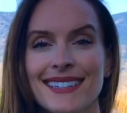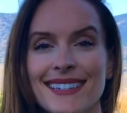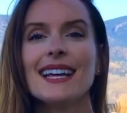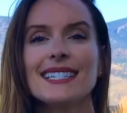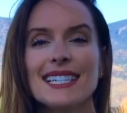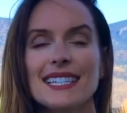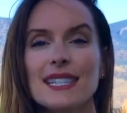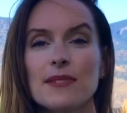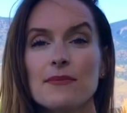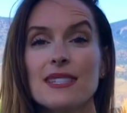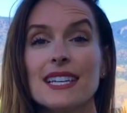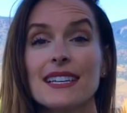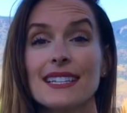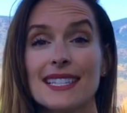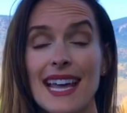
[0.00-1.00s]
I did some
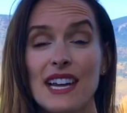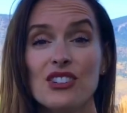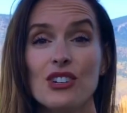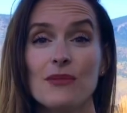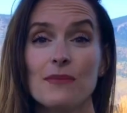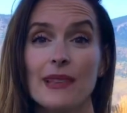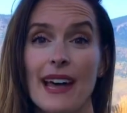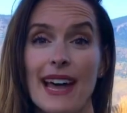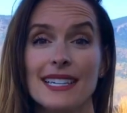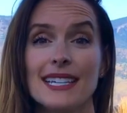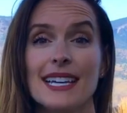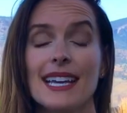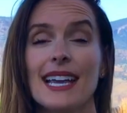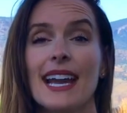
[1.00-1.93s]
succession planting,